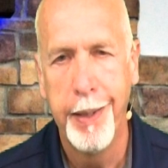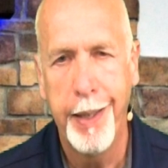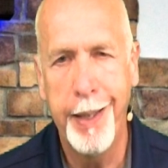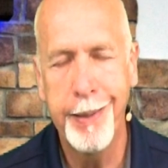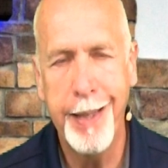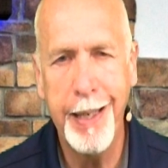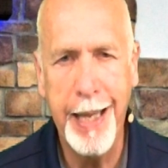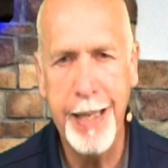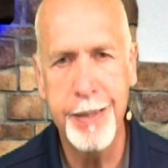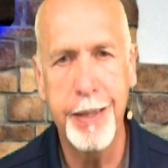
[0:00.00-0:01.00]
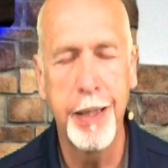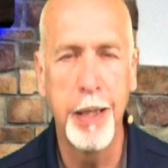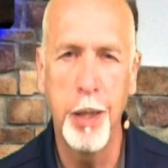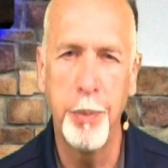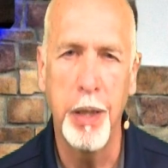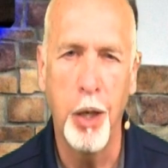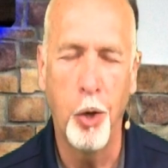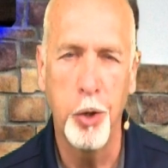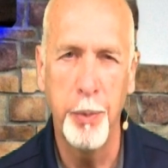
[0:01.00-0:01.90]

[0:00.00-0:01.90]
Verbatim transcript: And they lasted a little bit longer,